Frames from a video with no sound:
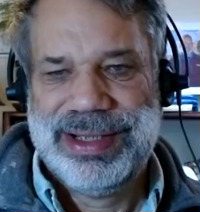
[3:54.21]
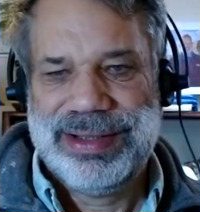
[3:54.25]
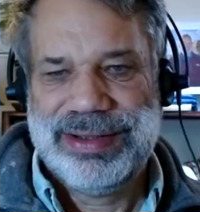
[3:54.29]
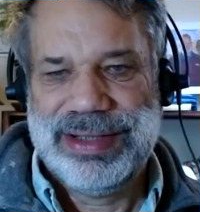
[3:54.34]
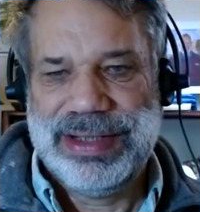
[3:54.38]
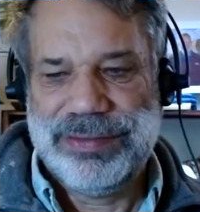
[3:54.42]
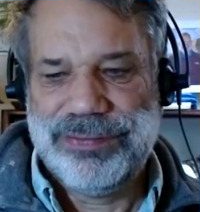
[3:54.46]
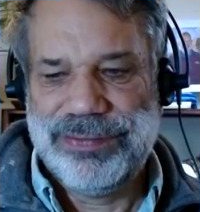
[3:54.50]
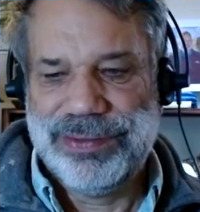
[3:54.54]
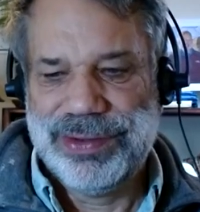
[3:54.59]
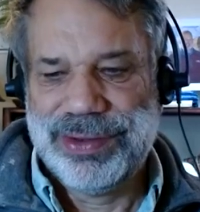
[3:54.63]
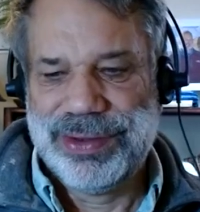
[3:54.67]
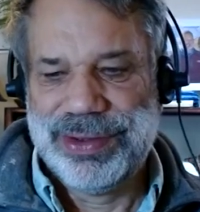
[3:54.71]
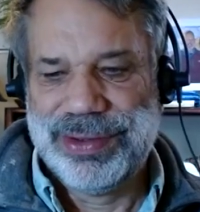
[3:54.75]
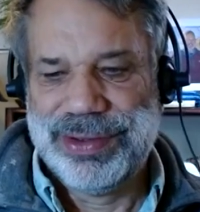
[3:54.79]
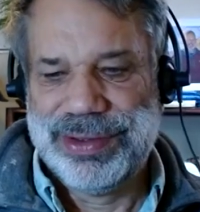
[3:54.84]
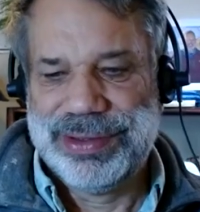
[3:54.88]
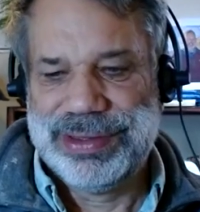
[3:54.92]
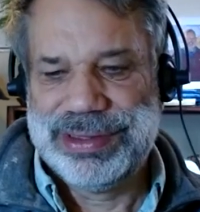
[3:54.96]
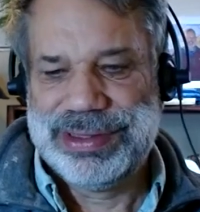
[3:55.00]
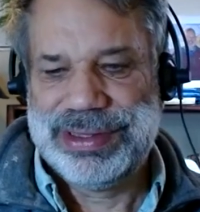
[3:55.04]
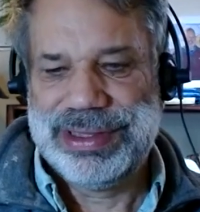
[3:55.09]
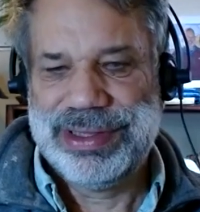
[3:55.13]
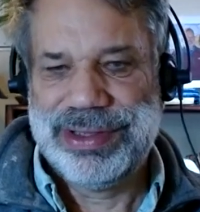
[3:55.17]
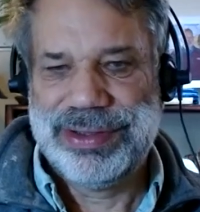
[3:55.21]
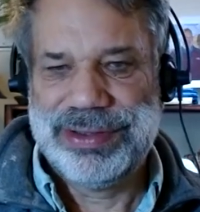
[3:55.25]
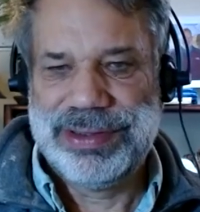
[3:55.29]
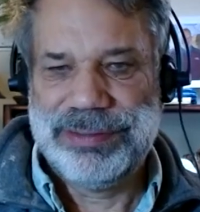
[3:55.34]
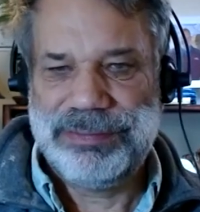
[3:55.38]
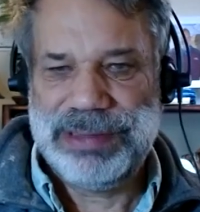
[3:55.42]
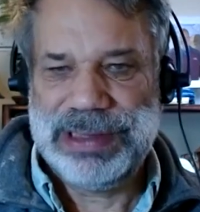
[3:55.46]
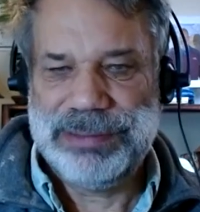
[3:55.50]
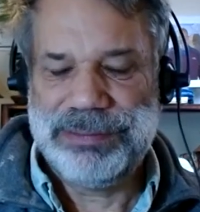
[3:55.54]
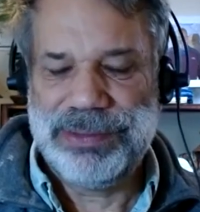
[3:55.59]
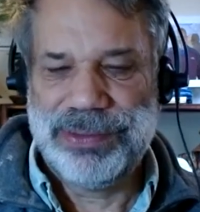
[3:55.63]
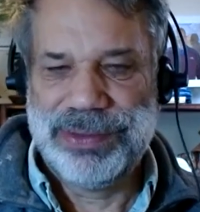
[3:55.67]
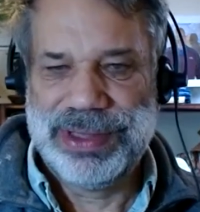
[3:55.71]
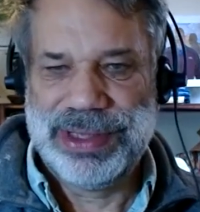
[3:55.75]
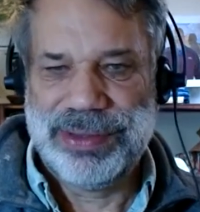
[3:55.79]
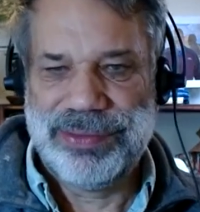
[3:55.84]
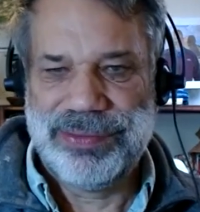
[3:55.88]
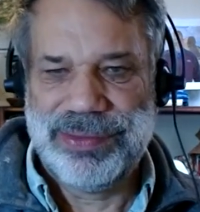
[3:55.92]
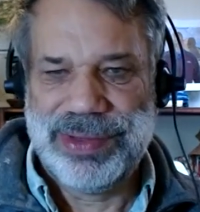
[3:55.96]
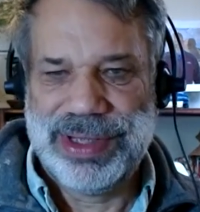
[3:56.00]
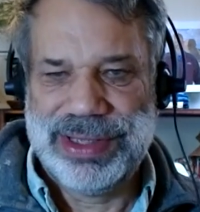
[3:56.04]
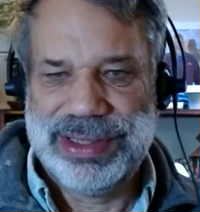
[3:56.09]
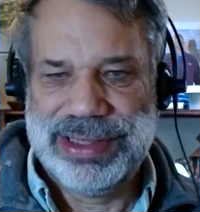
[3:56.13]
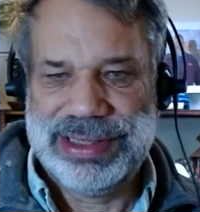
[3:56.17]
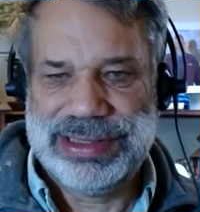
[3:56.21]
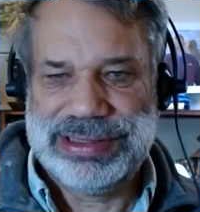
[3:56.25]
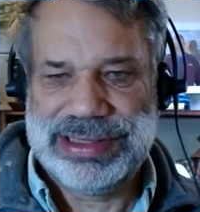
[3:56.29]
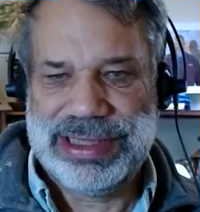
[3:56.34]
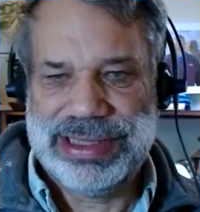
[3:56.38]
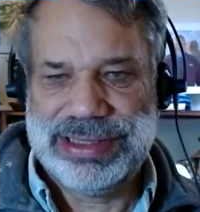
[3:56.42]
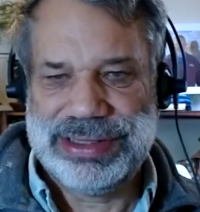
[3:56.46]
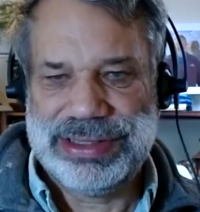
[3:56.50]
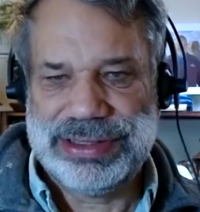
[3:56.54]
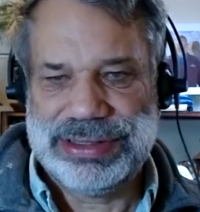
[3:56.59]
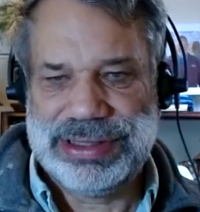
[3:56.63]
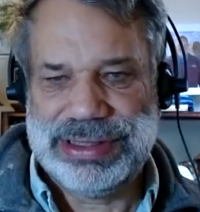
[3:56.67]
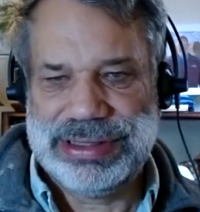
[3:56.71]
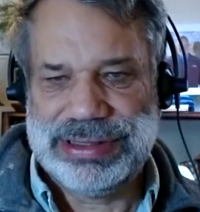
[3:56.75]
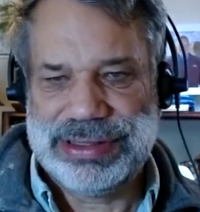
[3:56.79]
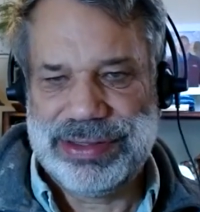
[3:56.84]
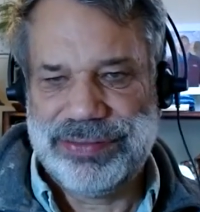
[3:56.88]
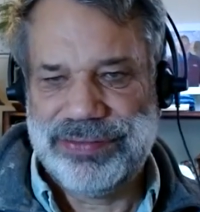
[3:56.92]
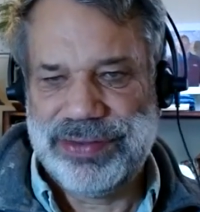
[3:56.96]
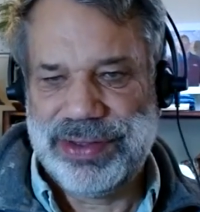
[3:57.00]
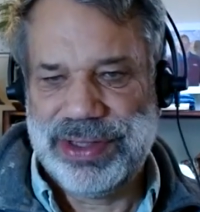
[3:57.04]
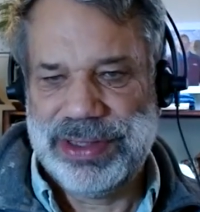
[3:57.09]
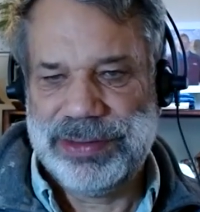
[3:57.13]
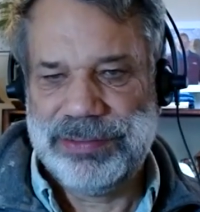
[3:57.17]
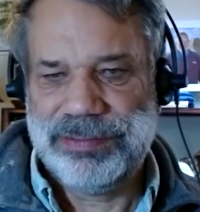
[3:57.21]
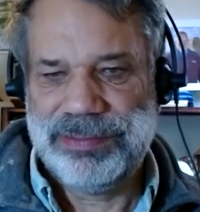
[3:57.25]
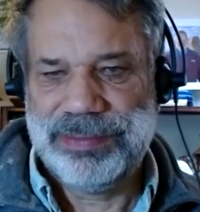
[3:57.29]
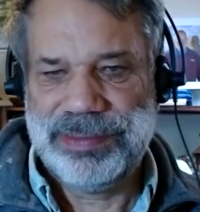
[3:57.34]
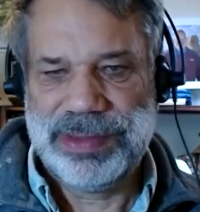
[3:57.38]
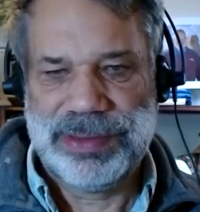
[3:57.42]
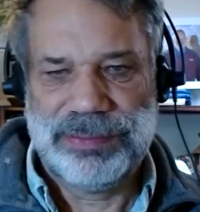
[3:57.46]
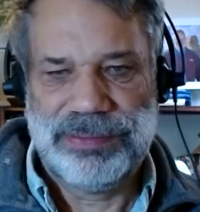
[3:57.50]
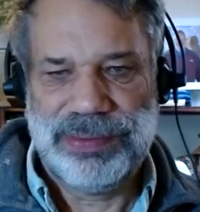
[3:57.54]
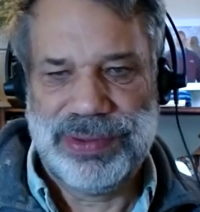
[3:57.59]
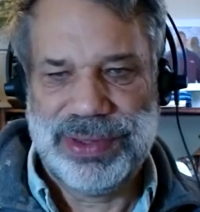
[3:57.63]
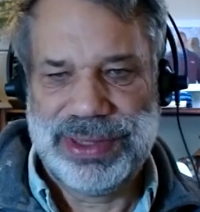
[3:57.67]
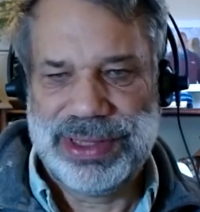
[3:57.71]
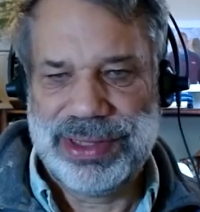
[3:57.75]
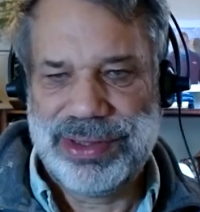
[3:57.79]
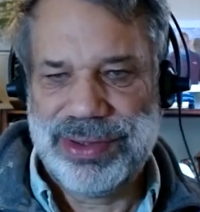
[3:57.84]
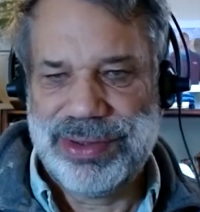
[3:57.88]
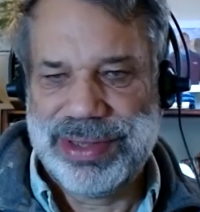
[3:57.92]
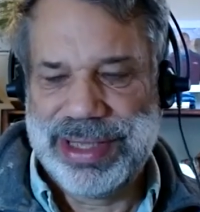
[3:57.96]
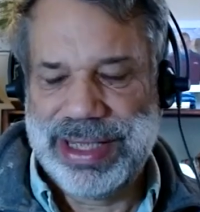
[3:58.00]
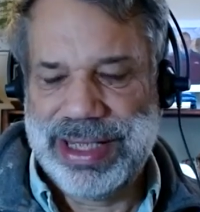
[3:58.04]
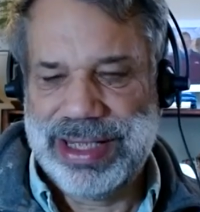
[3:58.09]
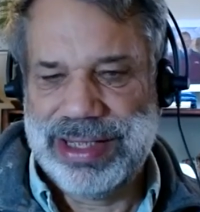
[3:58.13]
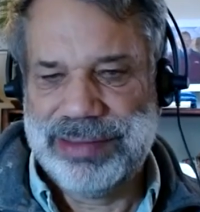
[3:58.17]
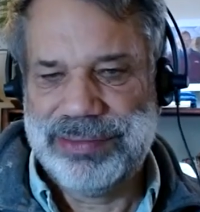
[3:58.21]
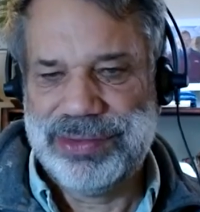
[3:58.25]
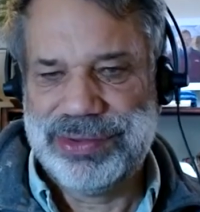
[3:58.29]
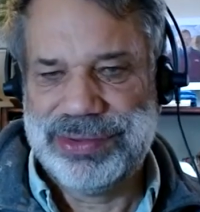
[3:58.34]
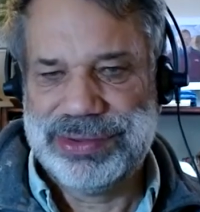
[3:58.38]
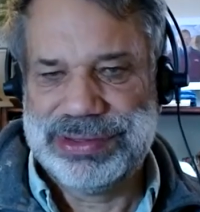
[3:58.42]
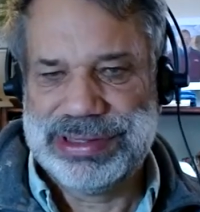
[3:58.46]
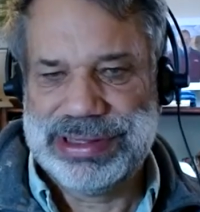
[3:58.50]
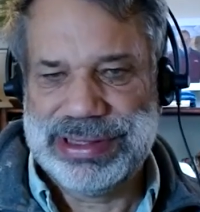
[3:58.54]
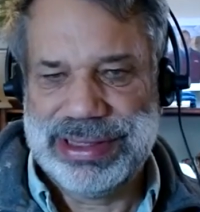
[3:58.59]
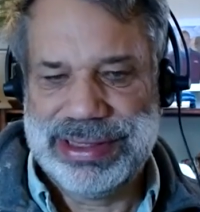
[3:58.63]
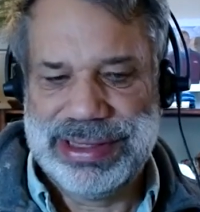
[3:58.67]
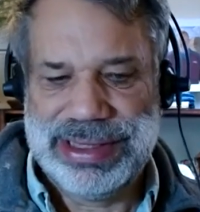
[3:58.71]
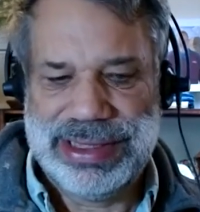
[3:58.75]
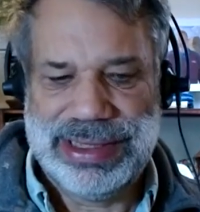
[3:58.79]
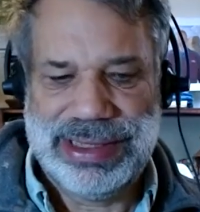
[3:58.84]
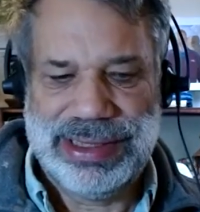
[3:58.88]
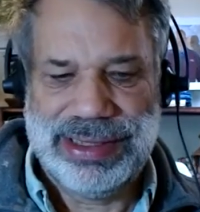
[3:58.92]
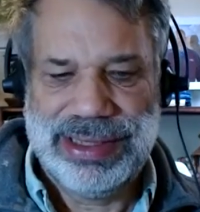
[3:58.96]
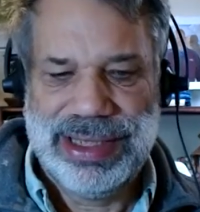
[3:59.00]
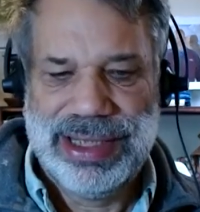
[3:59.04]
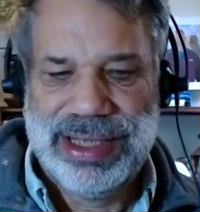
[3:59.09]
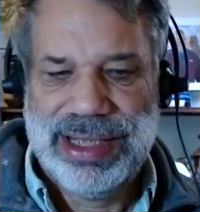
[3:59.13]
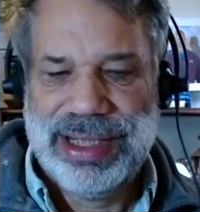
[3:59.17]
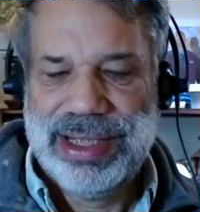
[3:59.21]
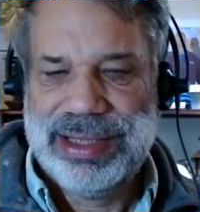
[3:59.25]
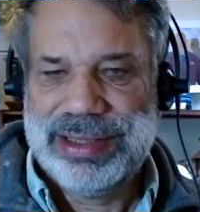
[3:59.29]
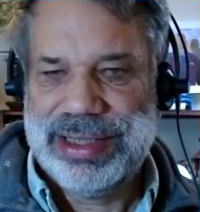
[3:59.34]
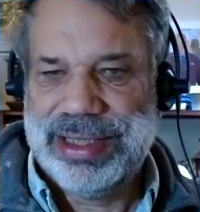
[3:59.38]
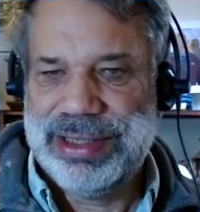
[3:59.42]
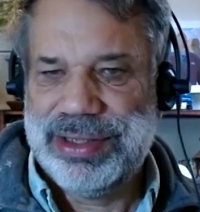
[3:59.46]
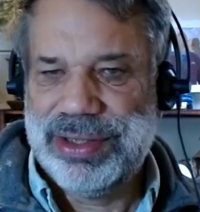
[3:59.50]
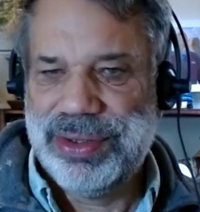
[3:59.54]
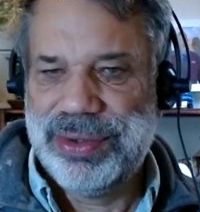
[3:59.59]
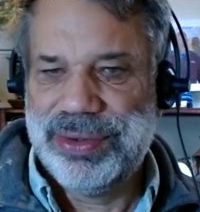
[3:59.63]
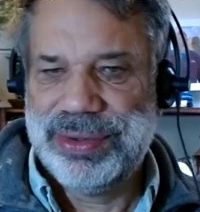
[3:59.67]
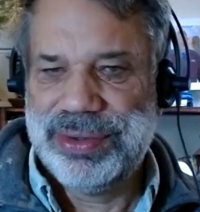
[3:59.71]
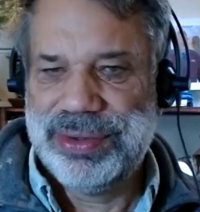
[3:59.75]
They've learned, the people that run these agencies they're political animals, and they know